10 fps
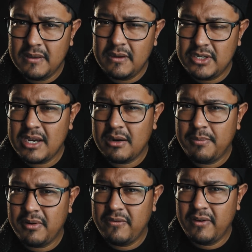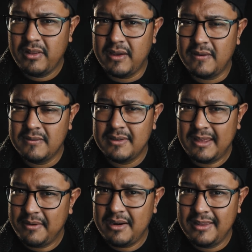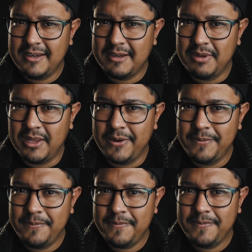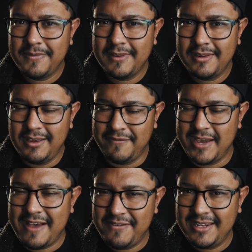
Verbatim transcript: Go check our portfolio. I'm gonna link it below. If you have